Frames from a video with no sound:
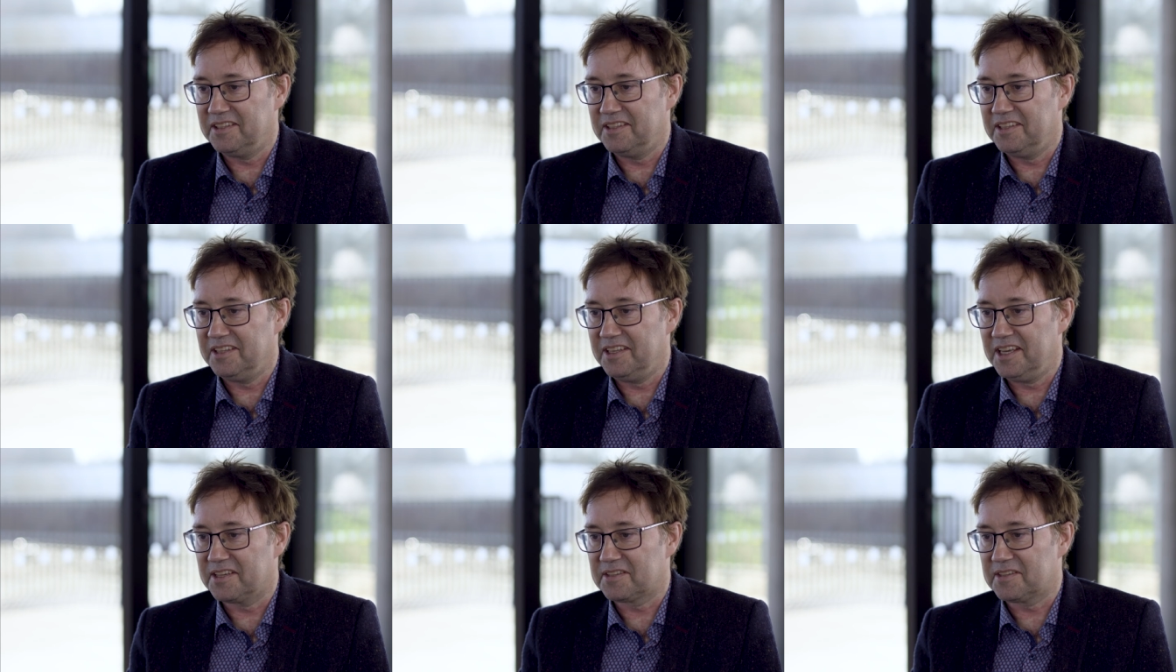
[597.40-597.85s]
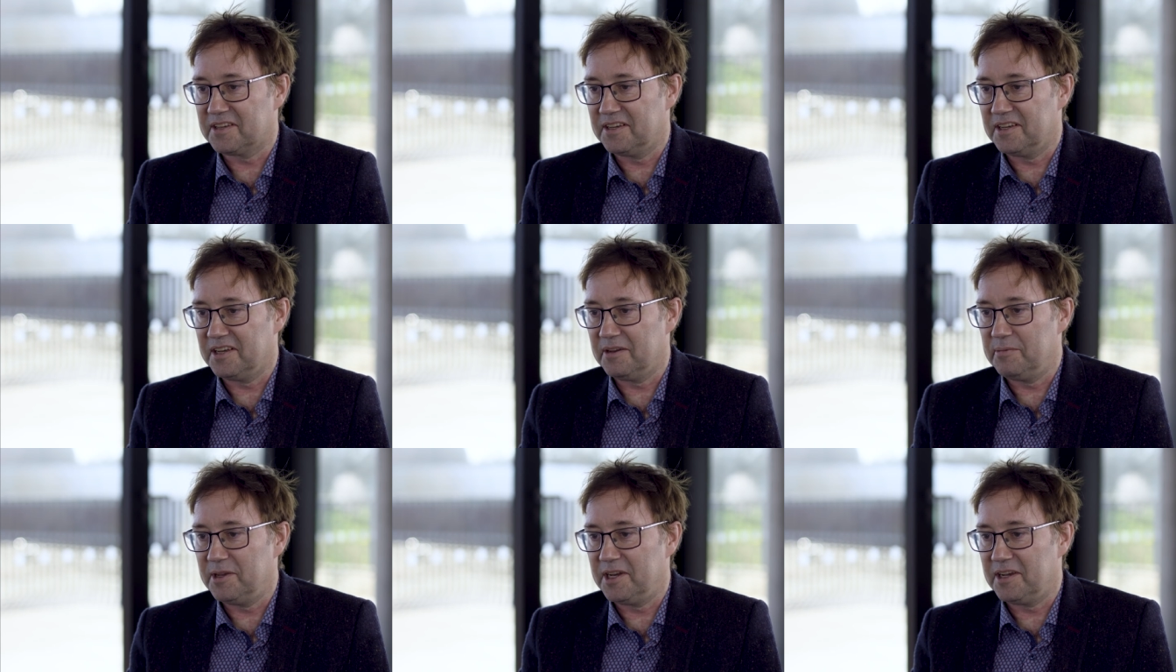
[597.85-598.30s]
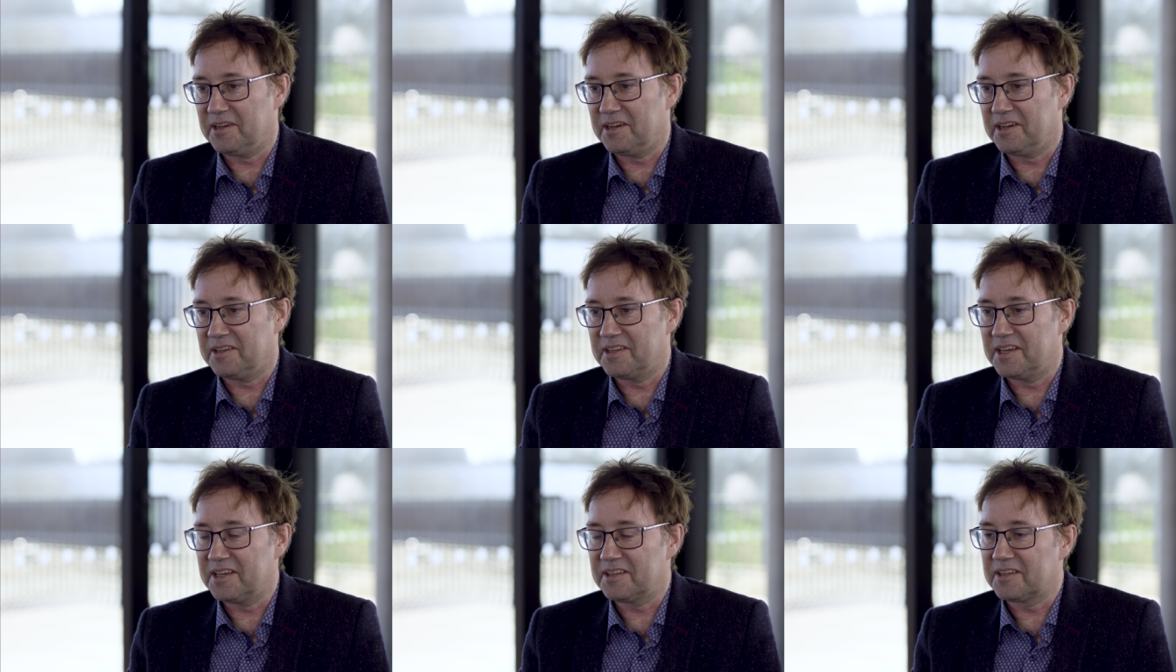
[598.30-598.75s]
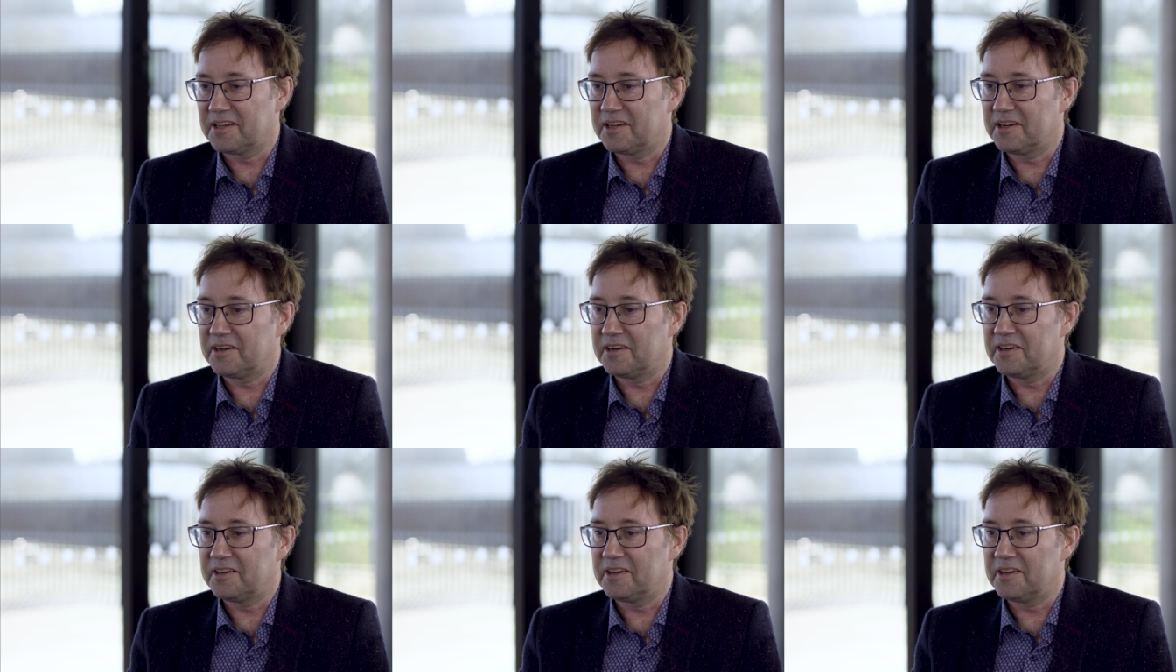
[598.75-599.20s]
yes, I mean, I think
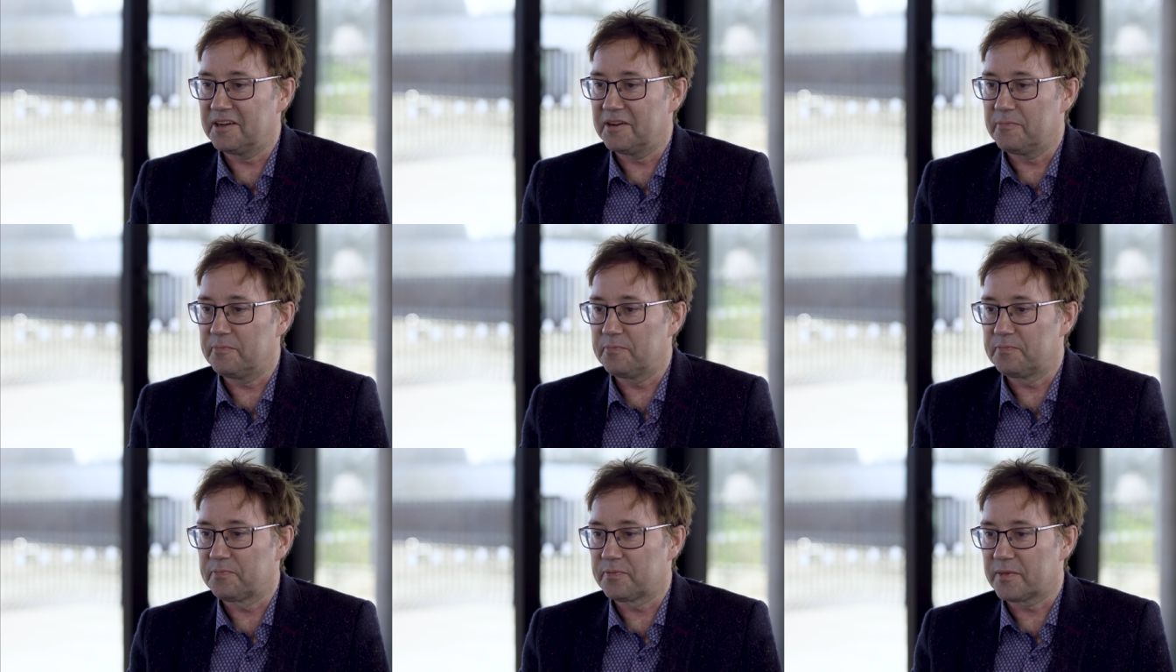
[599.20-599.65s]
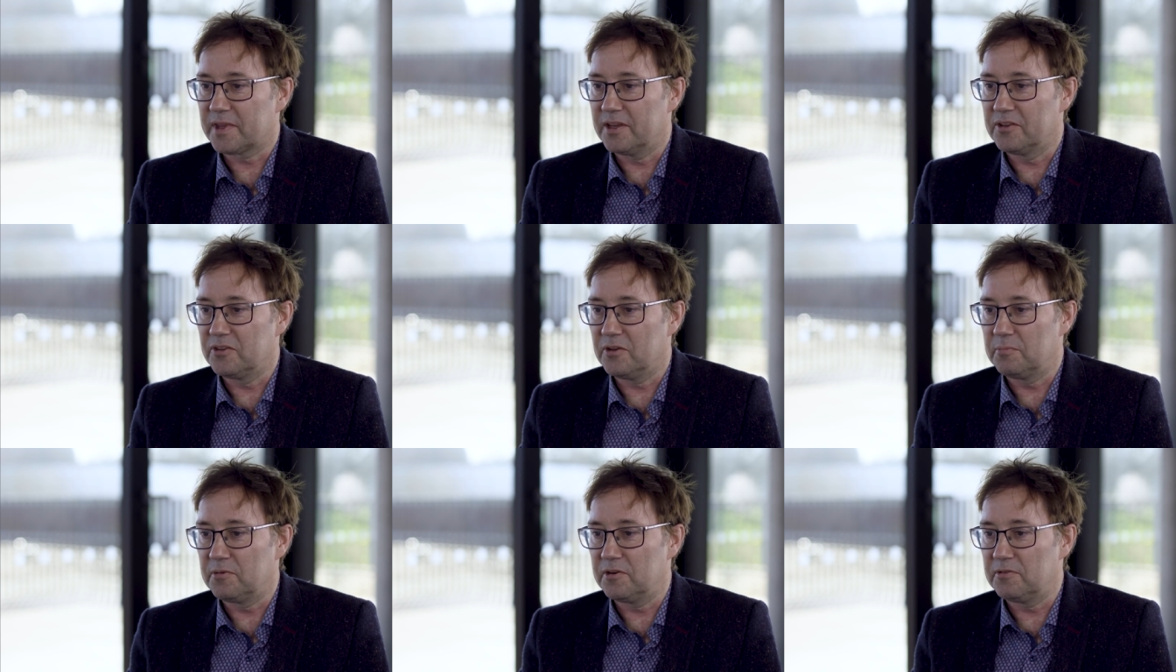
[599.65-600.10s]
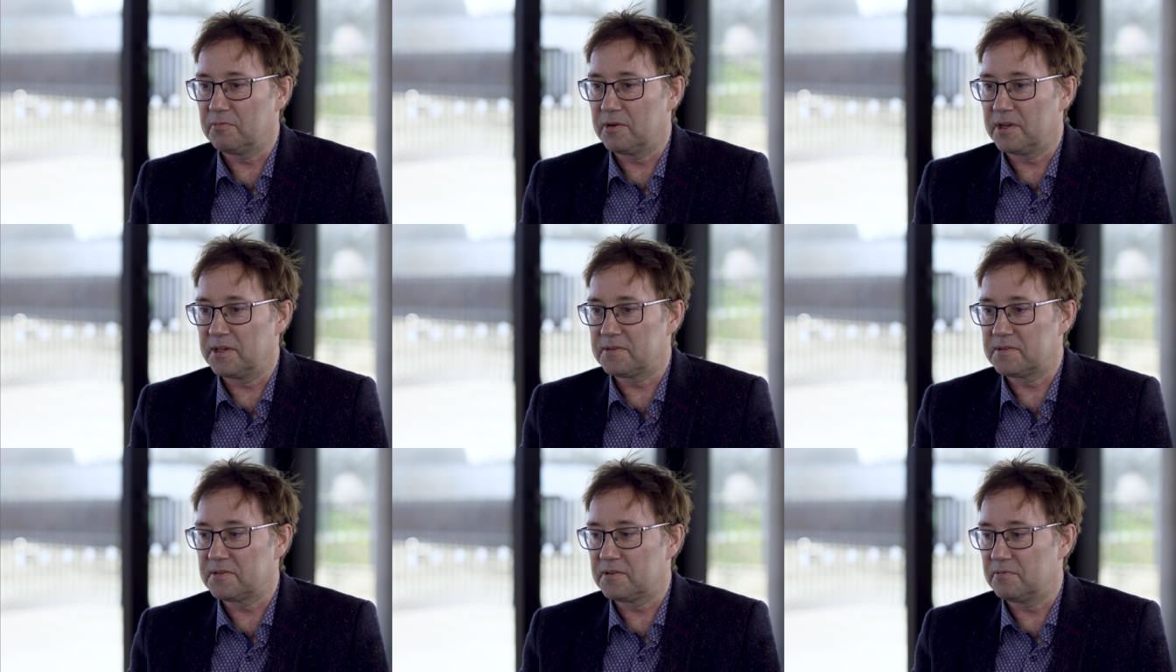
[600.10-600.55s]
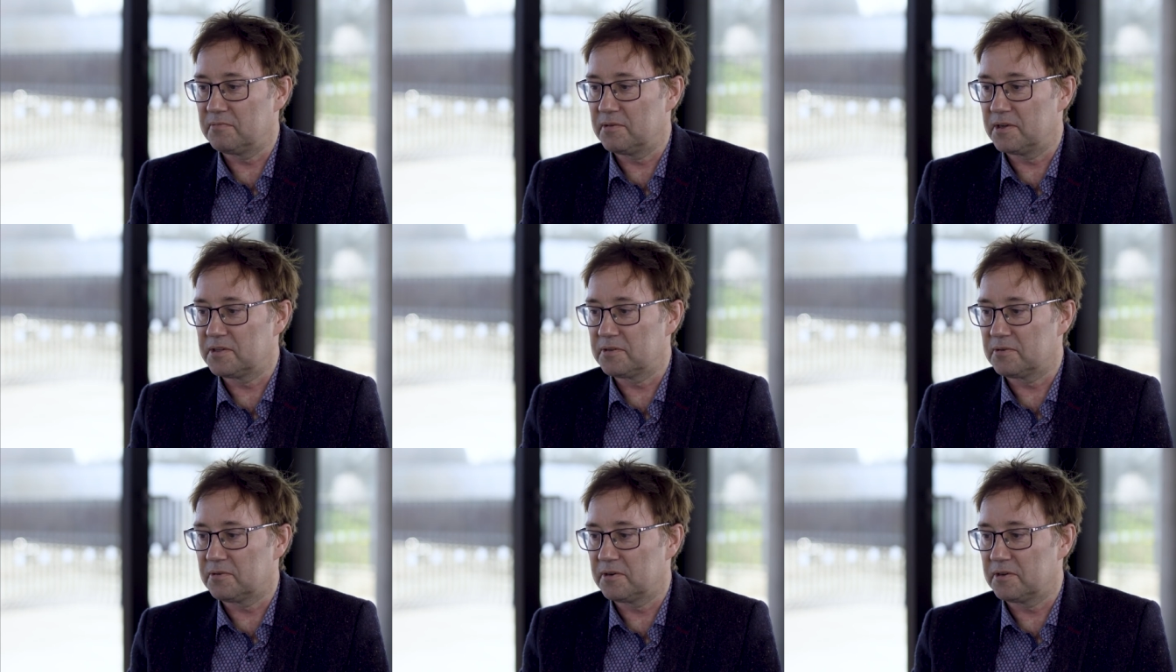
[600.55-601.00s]
there are a number of ways through
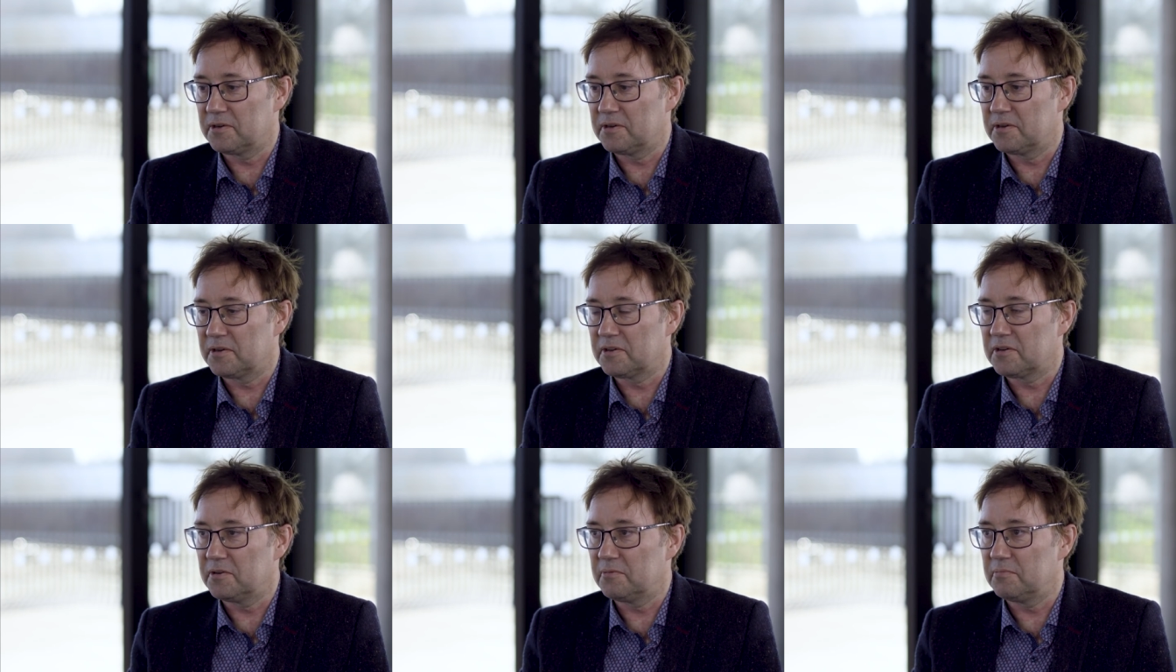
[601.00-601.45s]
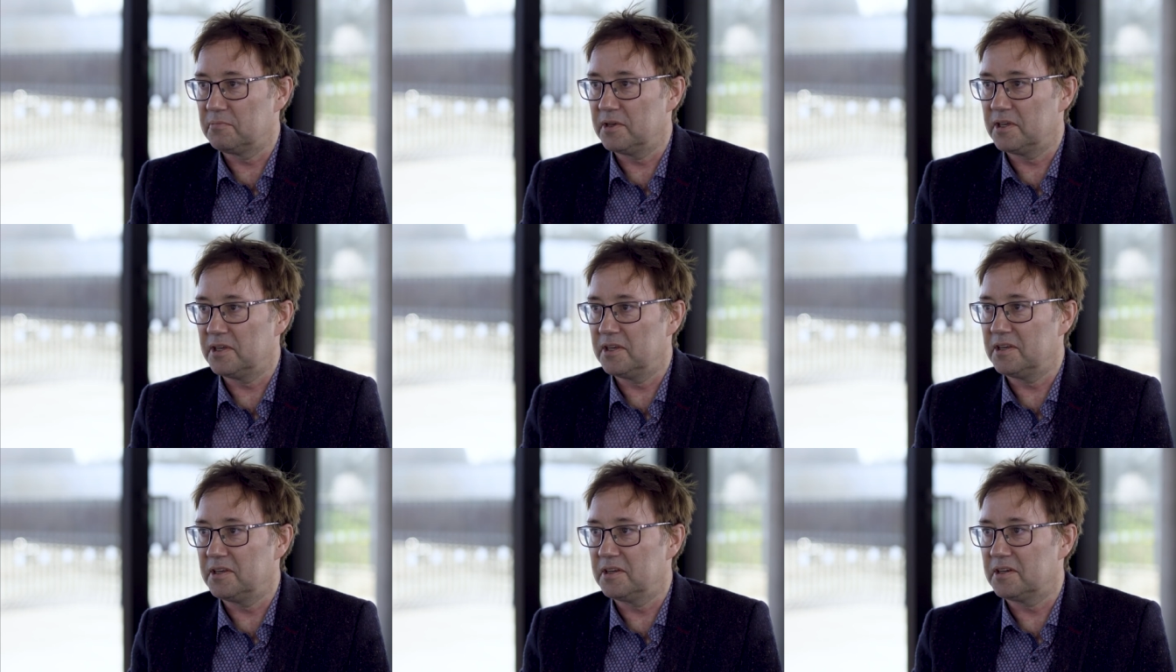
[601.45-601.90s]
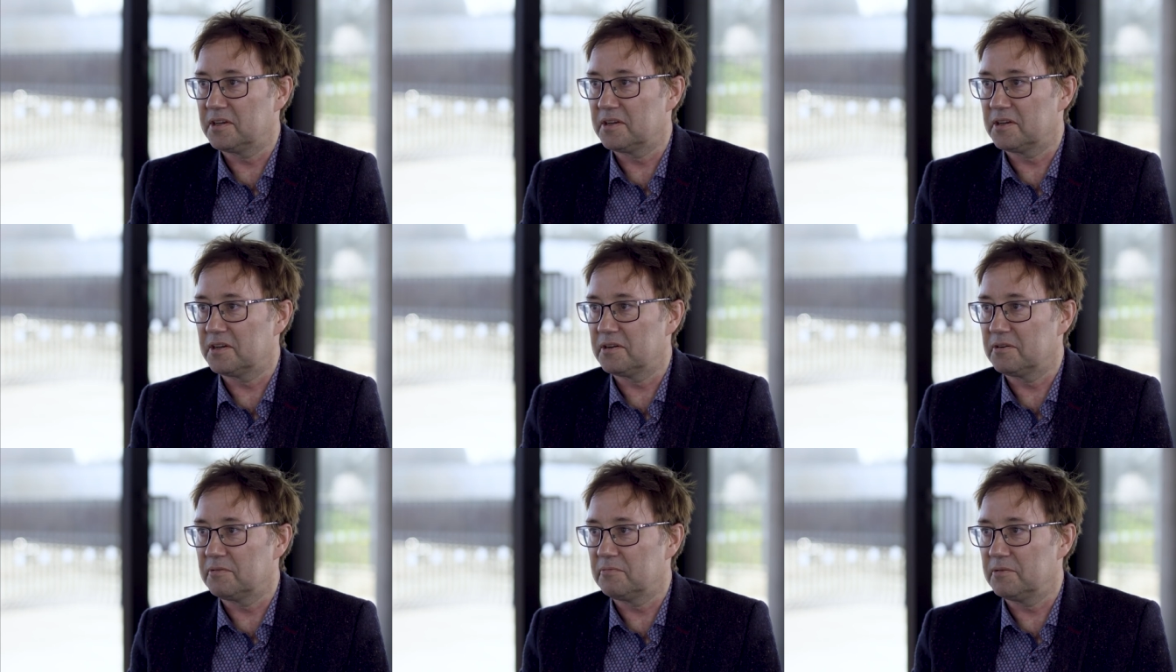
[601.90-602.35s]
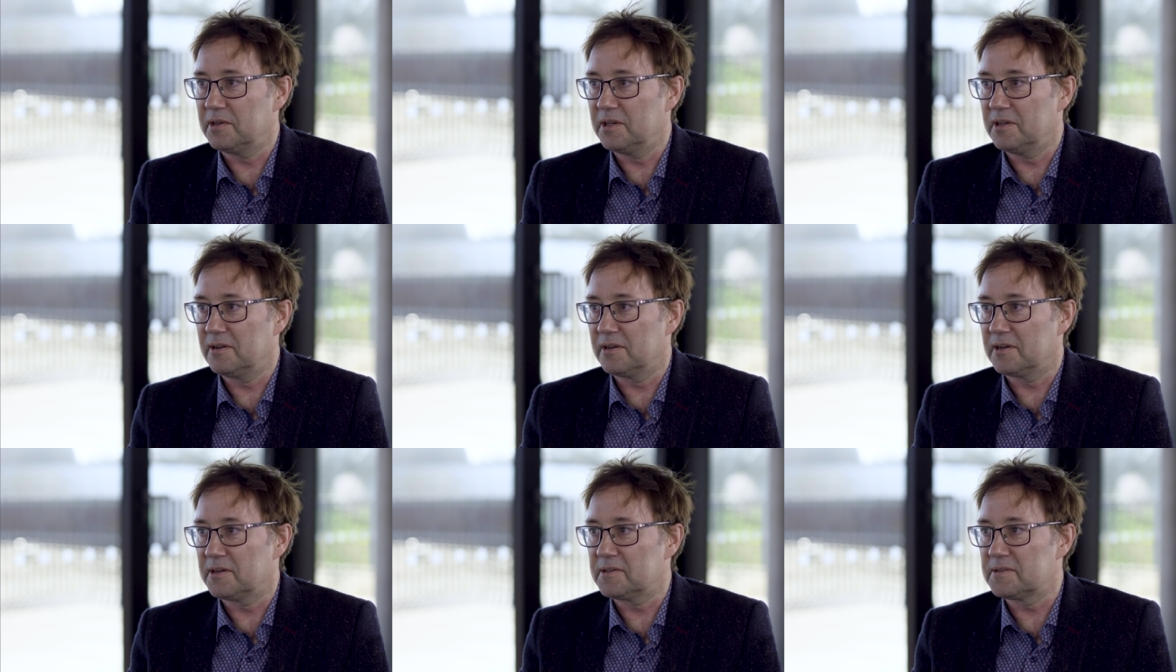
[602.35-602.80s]
which order could be
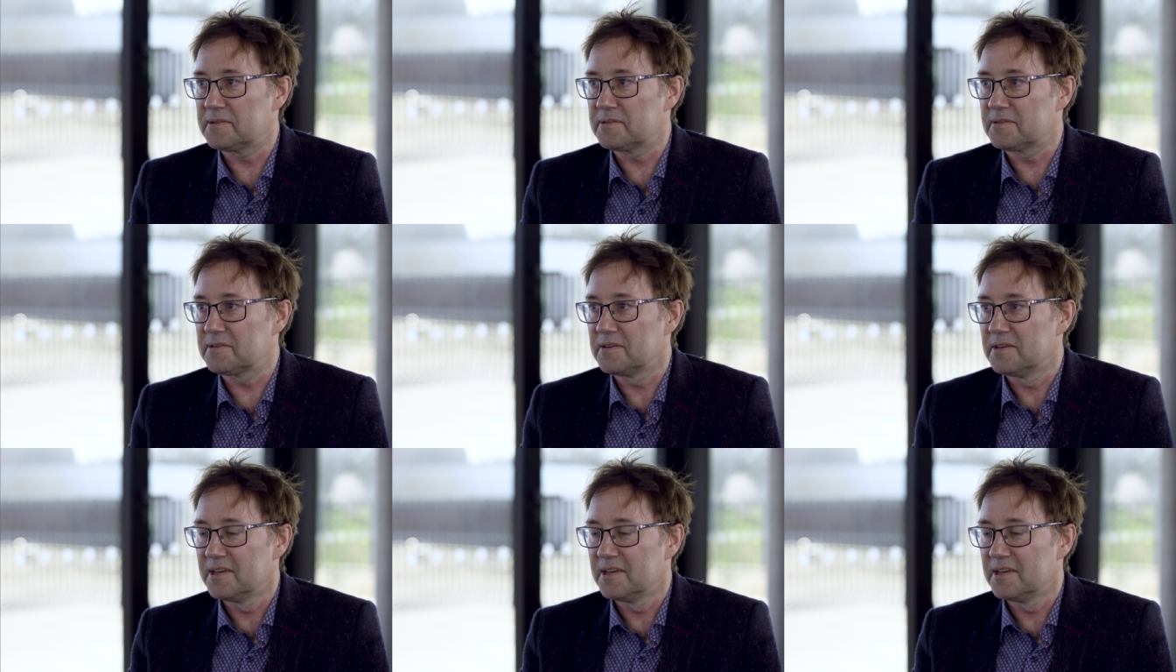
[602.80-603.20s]
realized.